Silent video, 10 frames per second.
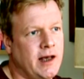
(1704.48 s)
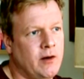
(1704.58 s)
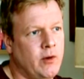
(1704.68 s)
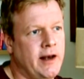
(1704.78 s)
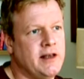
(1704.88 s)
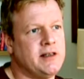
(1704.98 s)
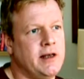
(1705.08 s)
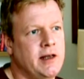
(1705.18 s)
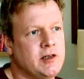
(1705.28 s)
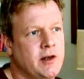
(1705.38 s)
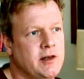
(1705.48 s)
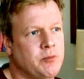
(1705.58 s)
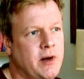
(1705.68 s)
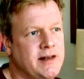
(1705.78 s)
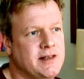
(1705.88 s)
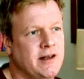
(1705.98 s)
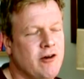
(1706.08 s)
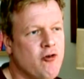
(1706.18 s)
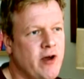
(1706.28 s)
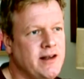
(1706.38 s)
and it's placing a
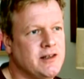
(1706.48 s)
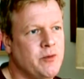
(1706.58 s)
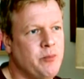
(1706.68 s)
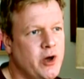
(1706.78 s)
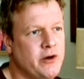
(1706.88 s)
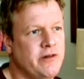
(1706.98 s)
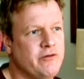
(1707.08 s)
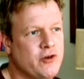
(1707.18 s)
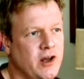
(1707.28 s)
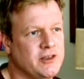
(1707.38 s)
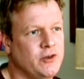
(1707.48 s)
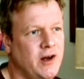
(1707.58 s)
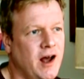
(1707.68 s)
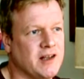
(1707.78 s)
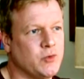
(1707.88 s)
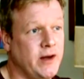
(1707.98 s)
greater burden of trust on us.